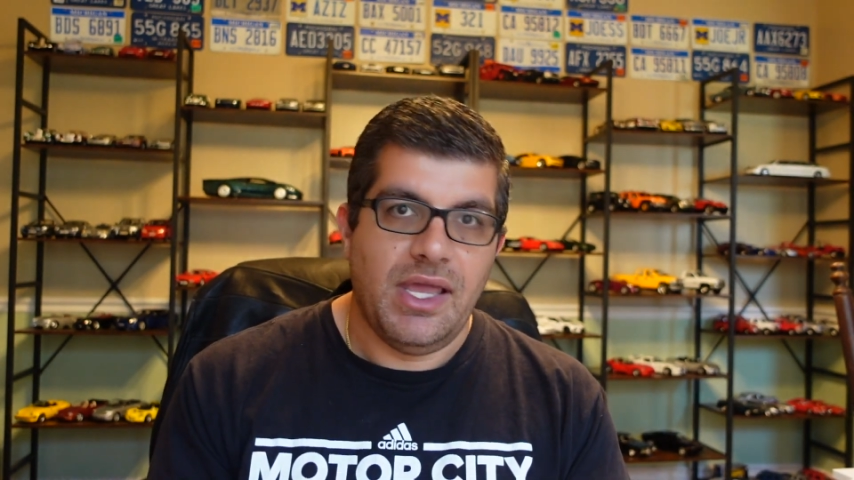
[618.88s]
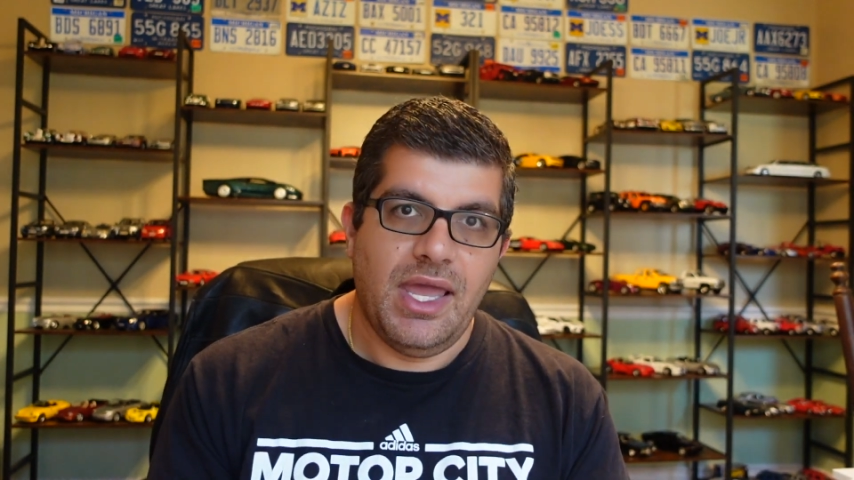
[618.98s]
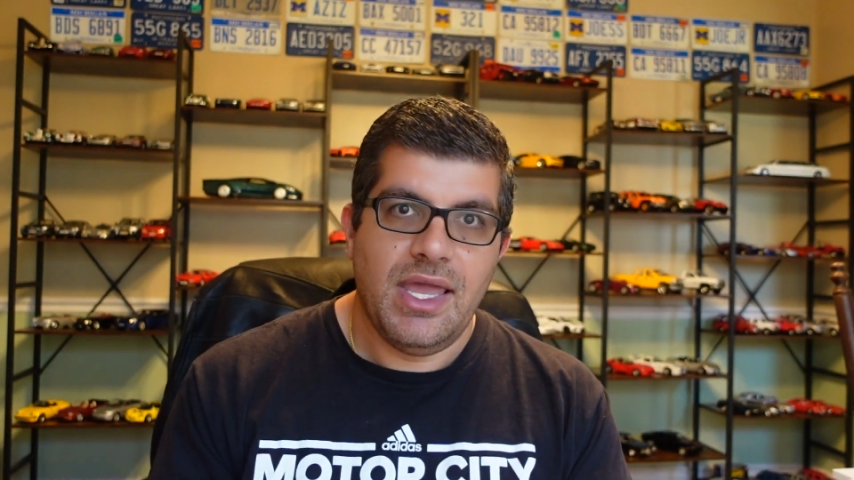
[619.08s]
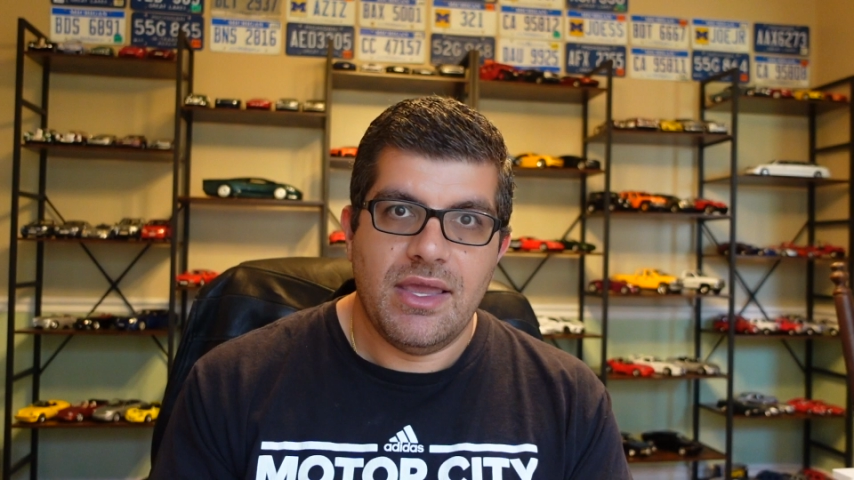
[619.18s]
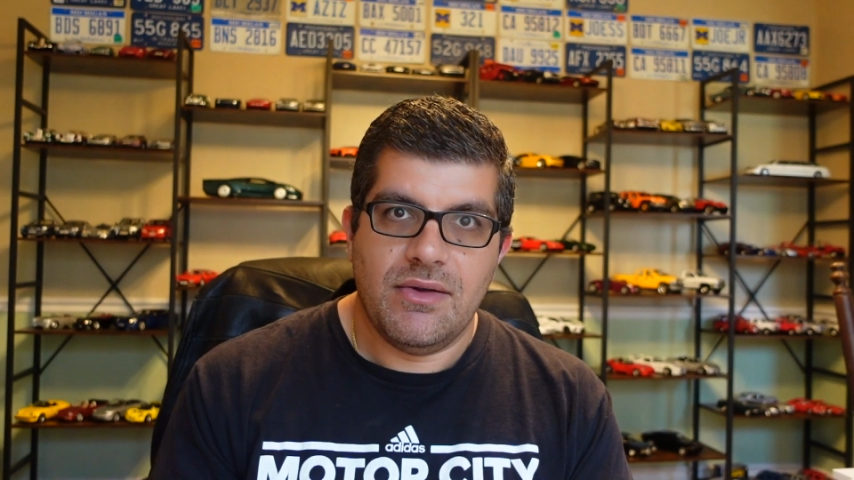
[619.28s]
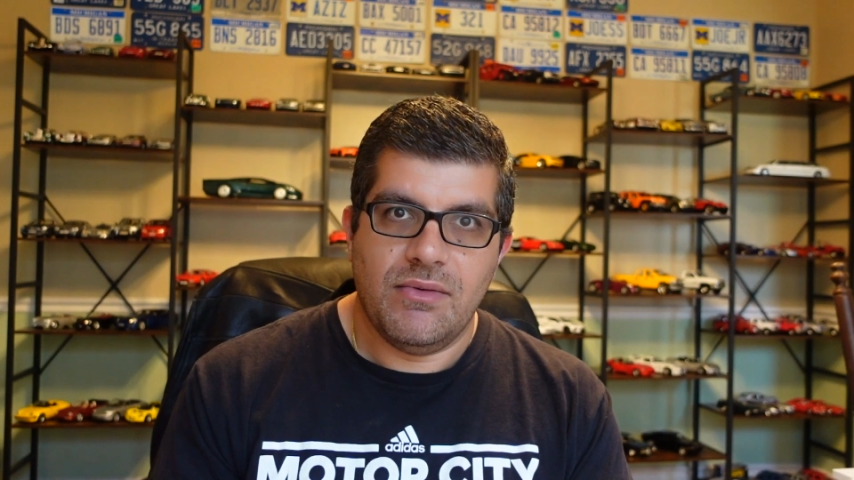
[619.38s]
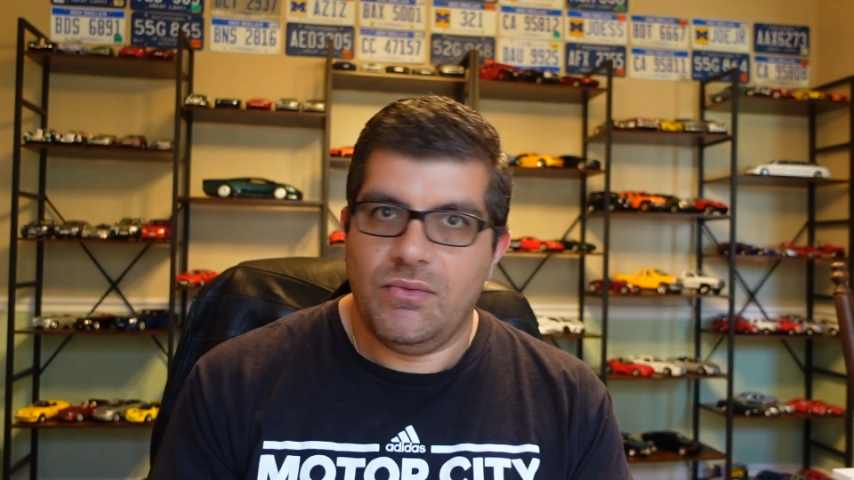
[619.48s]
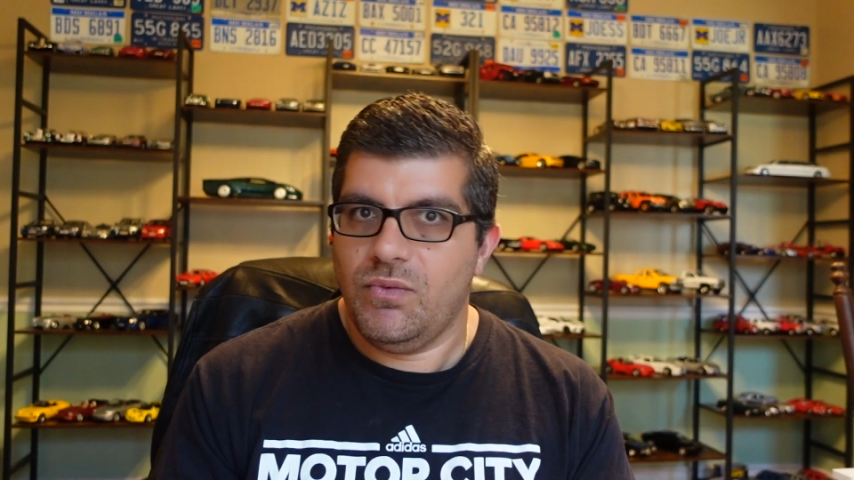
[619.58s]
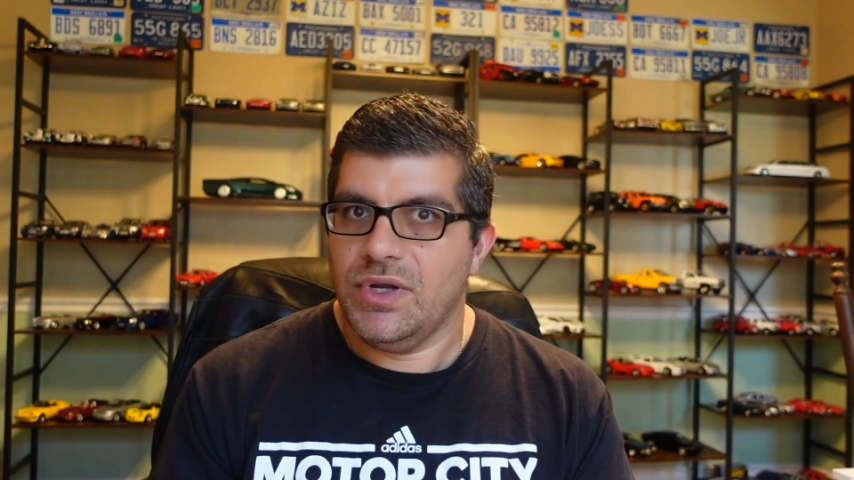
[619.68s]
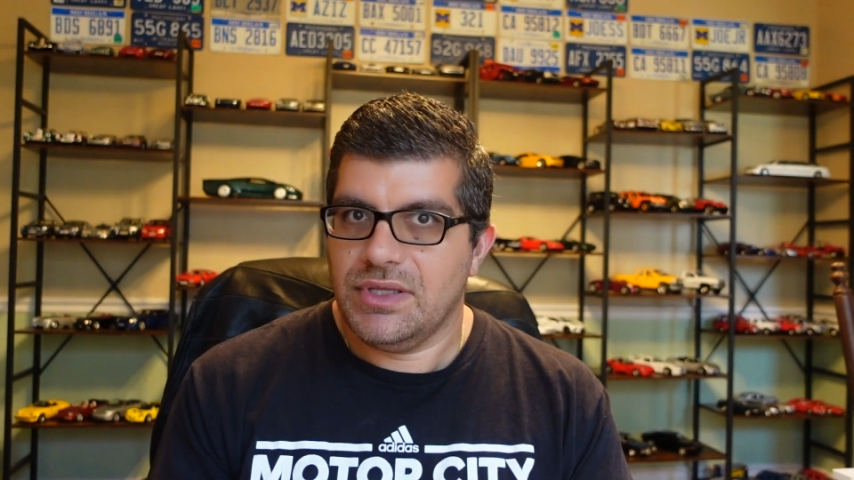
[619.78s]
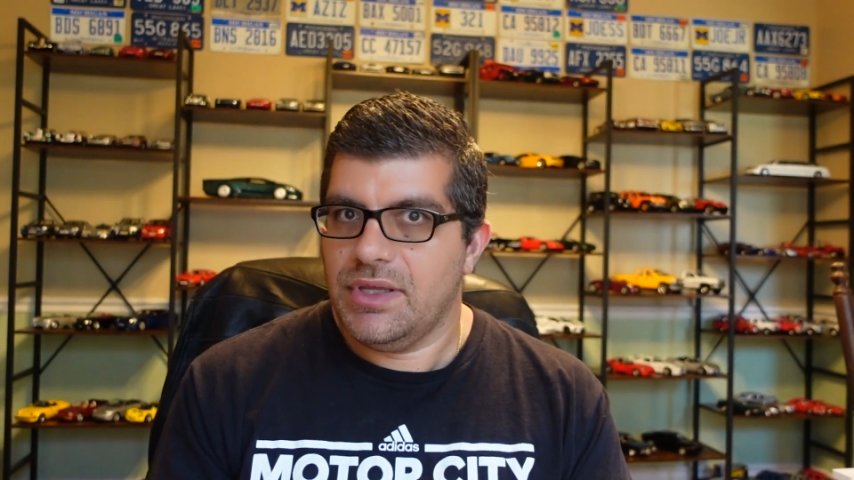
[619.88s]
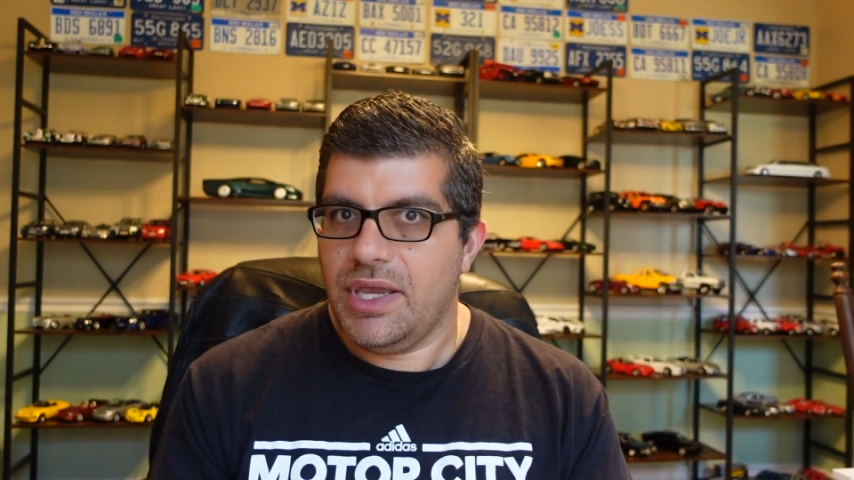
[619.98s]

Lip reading: hey, what